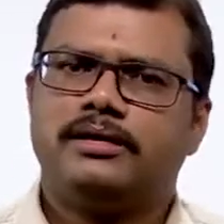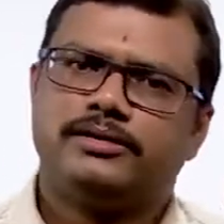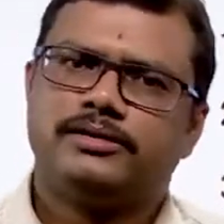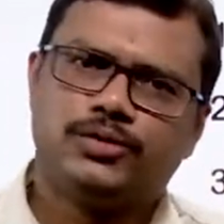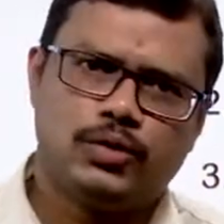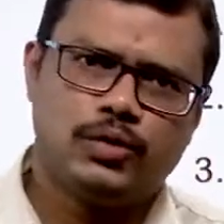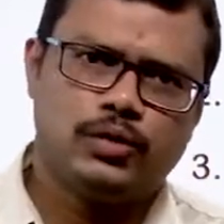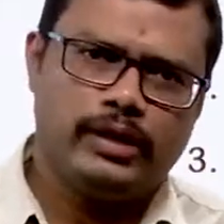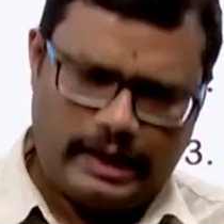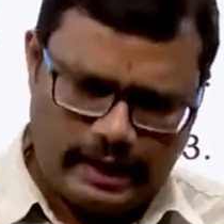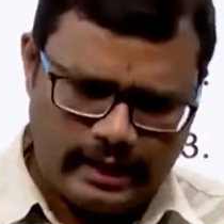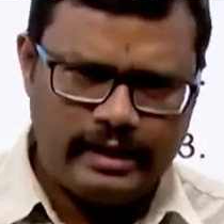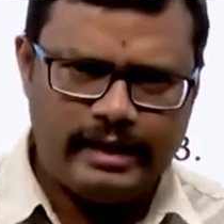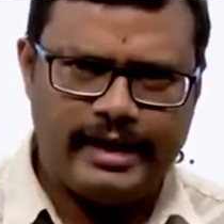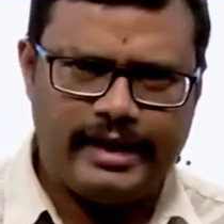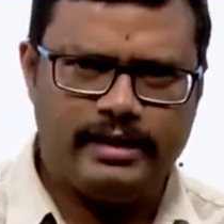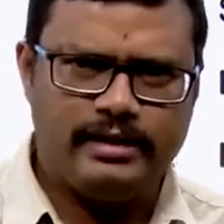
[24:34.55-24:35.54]
So,
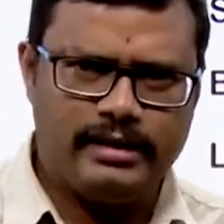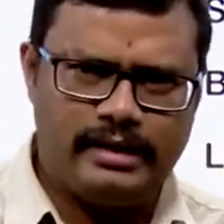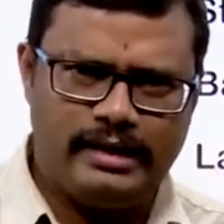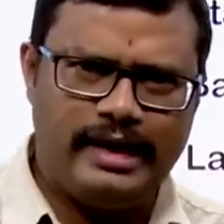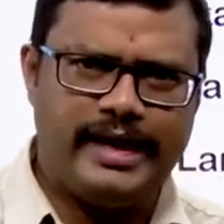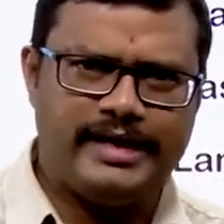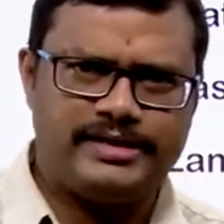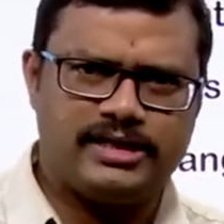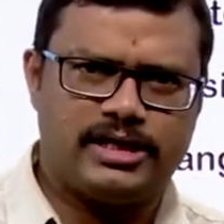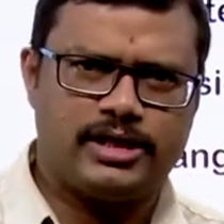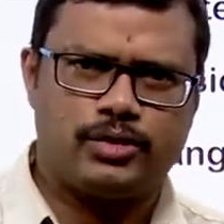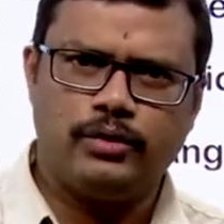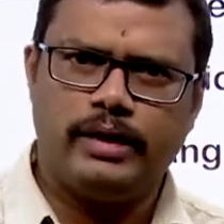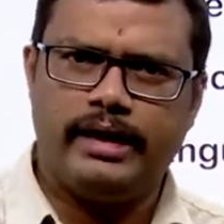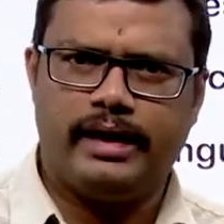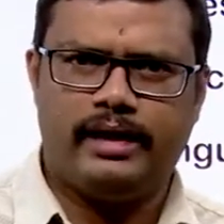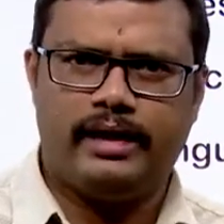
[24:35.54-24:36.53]
in nature
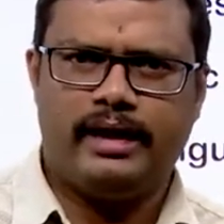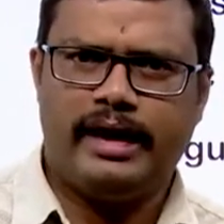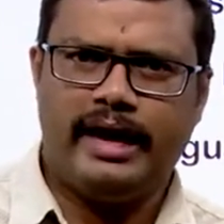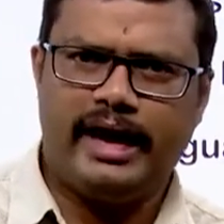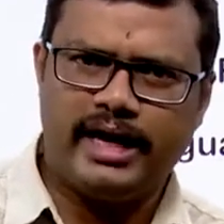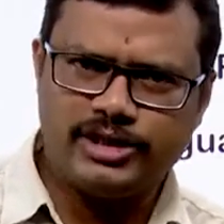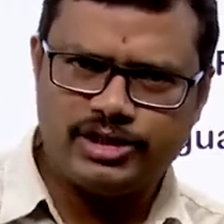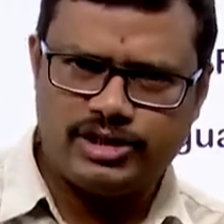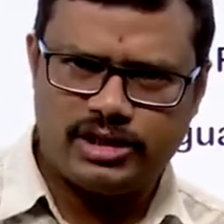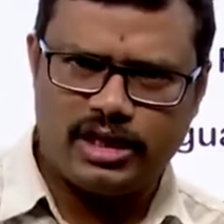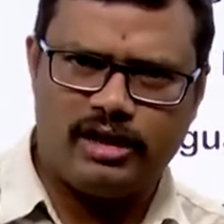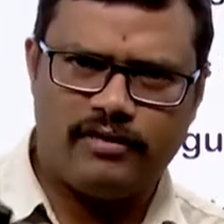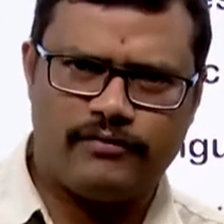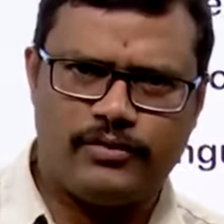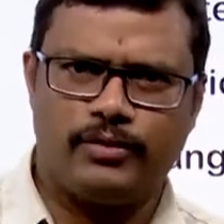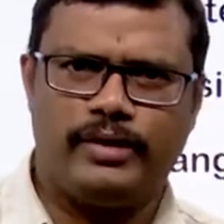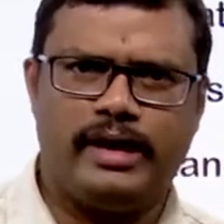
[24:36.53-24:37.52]
today, as
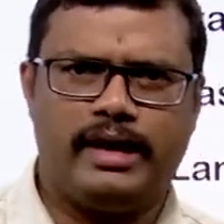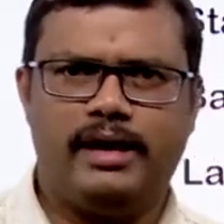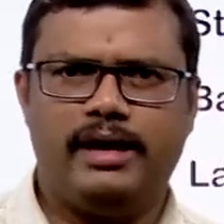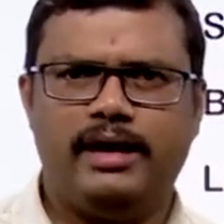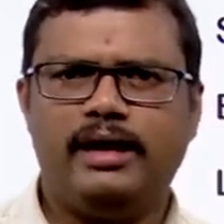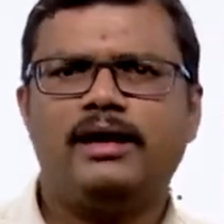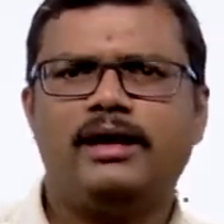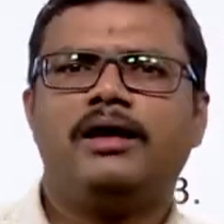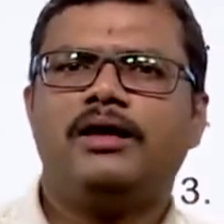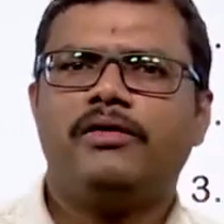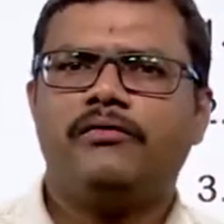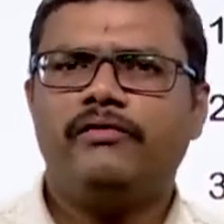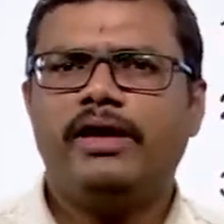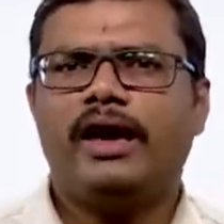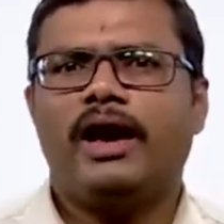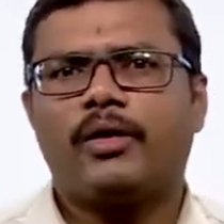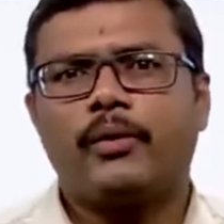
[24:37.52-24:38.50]
of today,
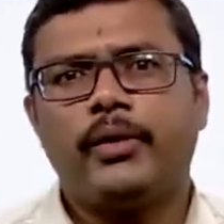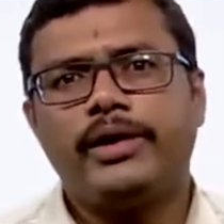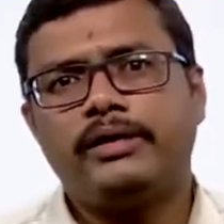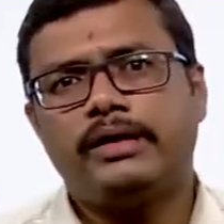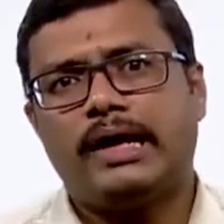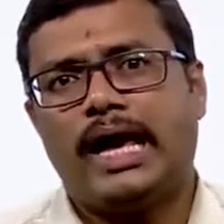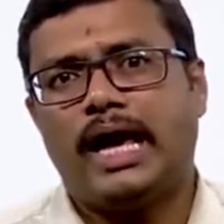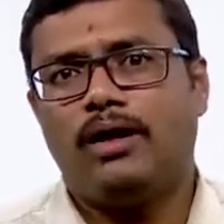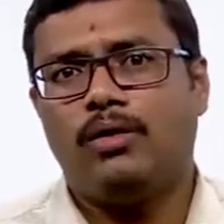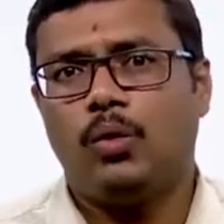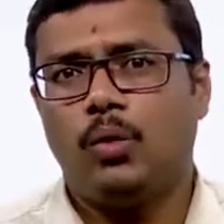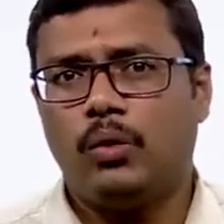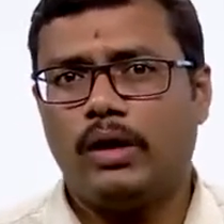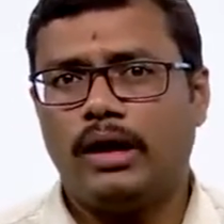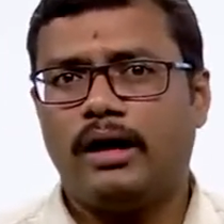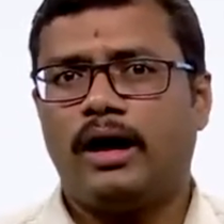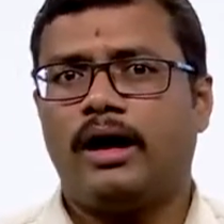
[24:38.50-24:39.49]
we are going to have
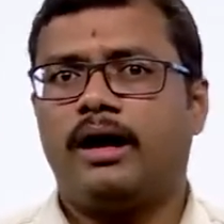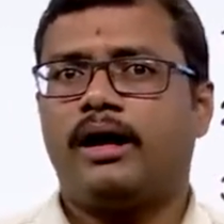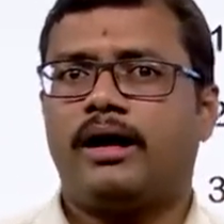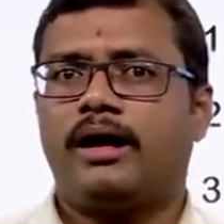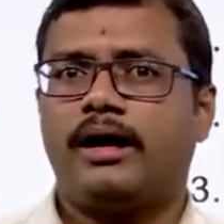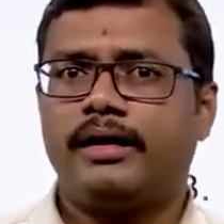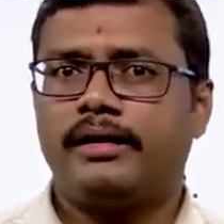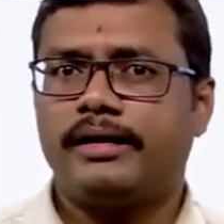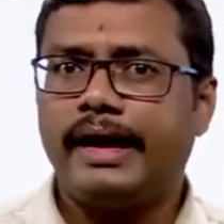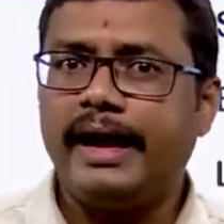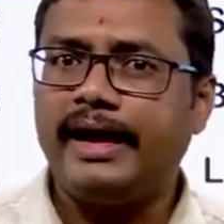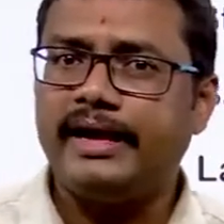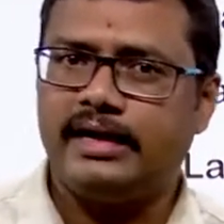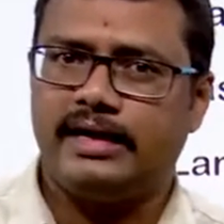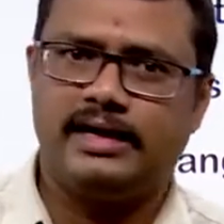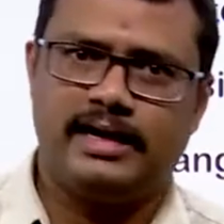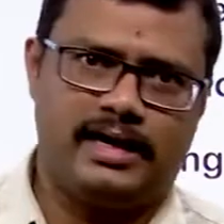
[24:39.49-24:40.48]

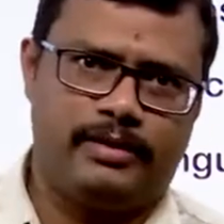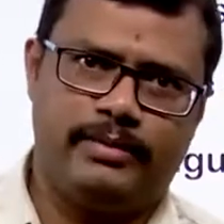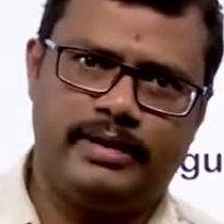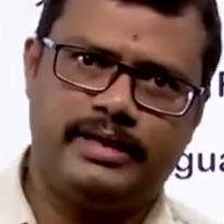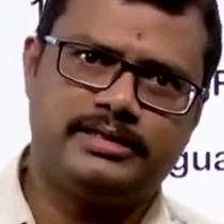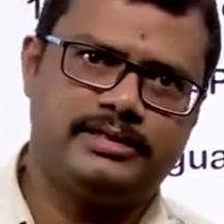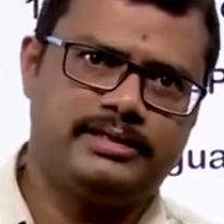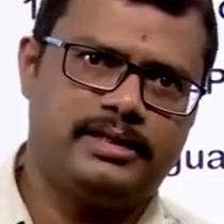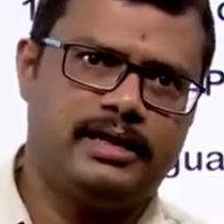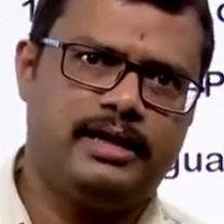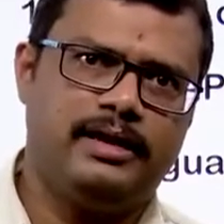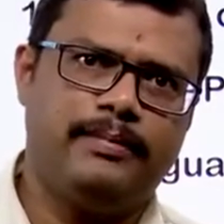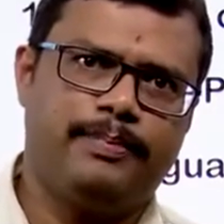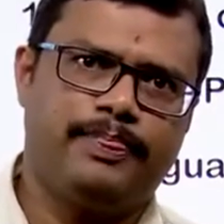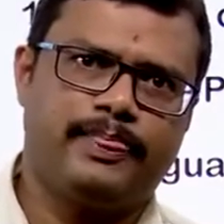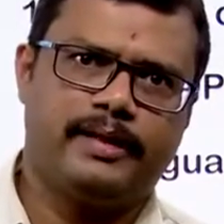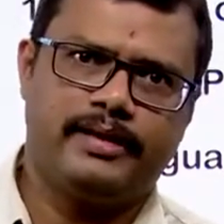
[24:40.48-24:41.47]
118 elements in the
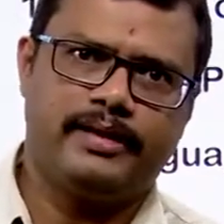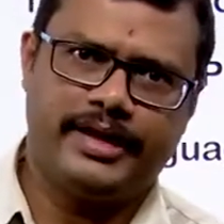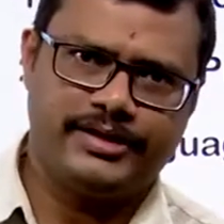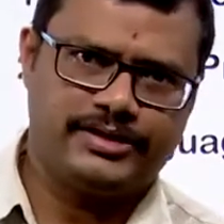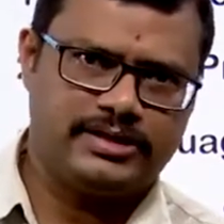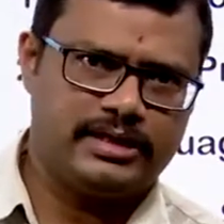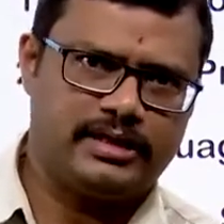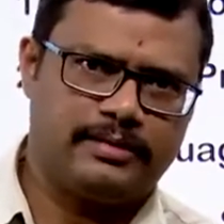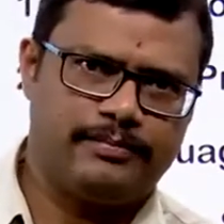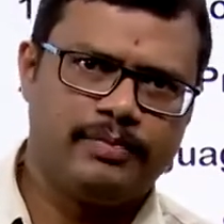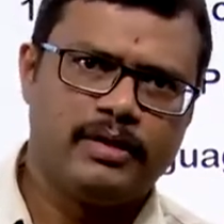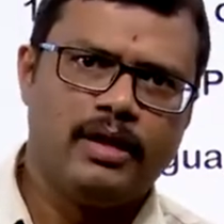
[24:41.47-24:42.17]
nature.